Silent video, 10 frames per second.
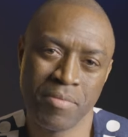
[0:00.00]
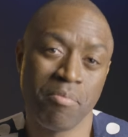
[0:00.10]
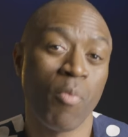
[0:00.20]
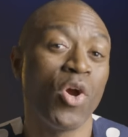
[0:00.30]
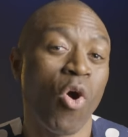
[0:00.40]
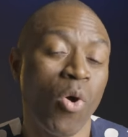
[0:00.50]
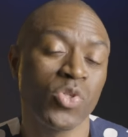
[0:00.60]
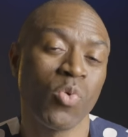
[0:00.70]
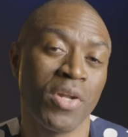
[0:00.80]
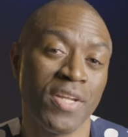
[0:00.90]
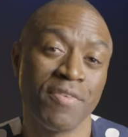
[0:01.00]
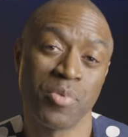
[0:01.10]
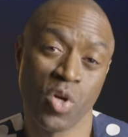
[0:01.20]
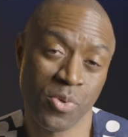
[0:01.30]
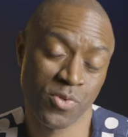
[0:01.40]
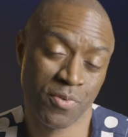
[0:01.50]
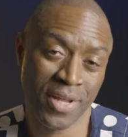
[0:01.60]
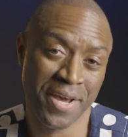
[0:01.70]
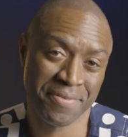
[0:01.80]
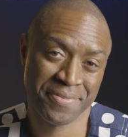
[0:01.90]
but we also want to live a purposeful
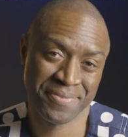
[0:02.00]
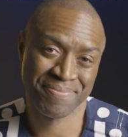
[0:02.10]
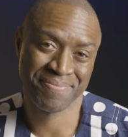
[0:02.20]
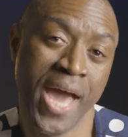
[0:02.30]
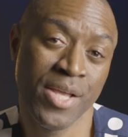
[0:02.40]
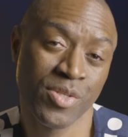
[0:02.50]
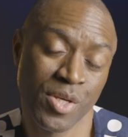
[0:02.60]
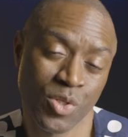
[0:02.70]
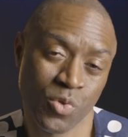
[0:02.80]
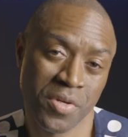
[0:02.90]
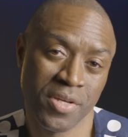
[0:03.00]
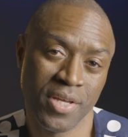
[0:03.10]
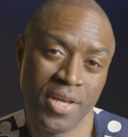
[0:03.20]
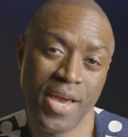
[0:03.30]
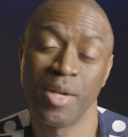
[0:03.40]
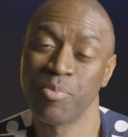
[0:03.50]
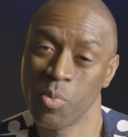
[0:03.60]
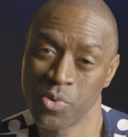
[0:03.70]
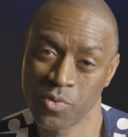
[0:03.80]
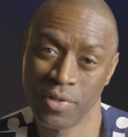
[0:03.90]
life. Ancestry and a
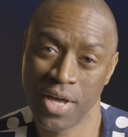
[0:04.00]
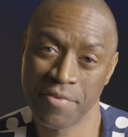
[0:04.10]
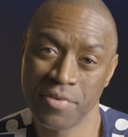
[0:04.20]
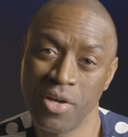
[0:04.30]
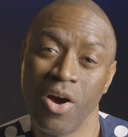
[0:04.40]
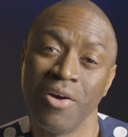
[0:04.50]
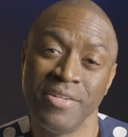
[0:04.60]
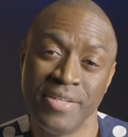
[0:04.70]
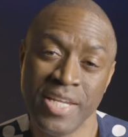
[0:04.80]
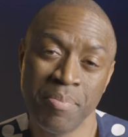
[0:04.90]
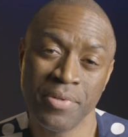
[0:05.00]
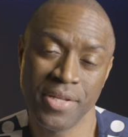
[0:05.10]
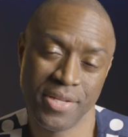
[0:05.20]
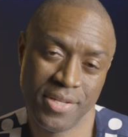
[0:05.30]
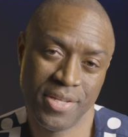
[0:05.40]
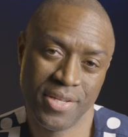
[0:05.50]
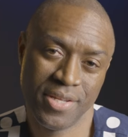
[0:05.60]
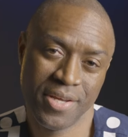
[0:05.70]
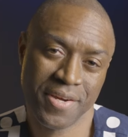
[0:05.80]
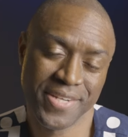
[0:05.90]
purposeful life are deeply
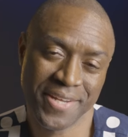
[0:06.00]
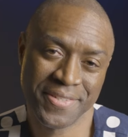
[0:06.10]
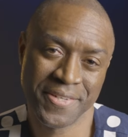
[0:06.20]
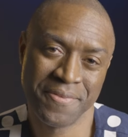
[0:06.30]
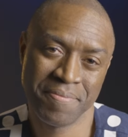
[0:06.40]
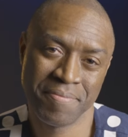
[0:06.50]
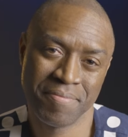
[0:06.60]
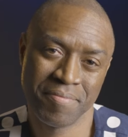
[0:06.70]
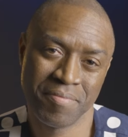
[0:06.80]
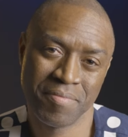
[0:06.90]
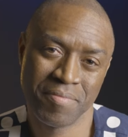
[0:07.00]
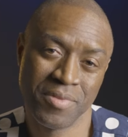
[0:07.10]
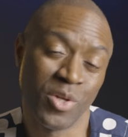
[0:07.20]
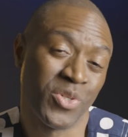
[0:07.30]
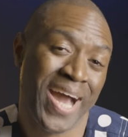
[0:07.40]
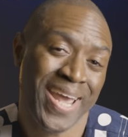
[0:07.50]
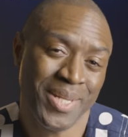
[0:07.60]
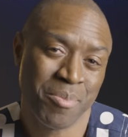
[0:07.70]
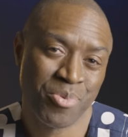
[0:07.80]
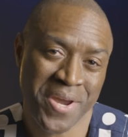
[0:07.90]
connected. They're
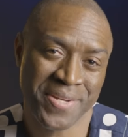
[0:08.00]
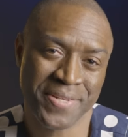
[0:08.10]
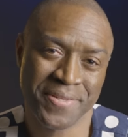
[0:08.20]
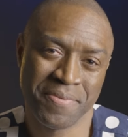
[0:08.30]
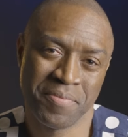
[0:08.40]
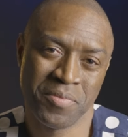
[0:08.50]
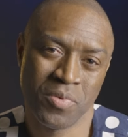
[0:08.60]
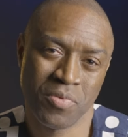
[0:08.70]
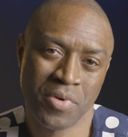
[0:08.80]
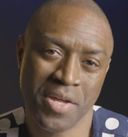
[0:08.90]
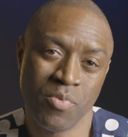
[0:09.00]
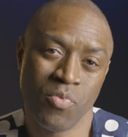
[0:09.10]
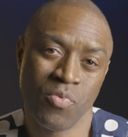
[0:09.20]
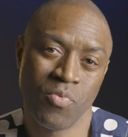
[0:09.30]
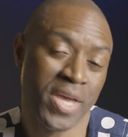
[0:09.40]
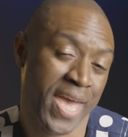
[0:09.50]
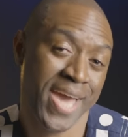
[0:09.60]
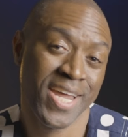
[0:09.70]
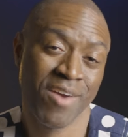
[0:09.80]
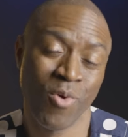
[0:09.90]
tightly braided, right? We
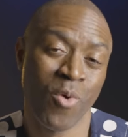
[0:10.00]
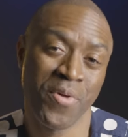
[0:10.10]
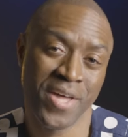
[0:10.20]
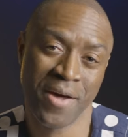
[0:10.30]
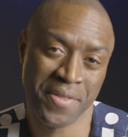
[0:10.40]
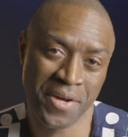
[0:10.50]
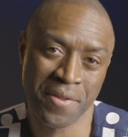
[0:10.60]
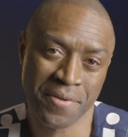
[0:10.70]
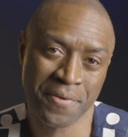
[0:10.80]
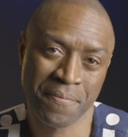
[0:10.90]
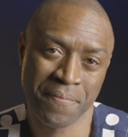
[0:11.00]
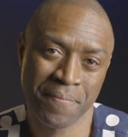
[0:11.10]
can't have one without the other.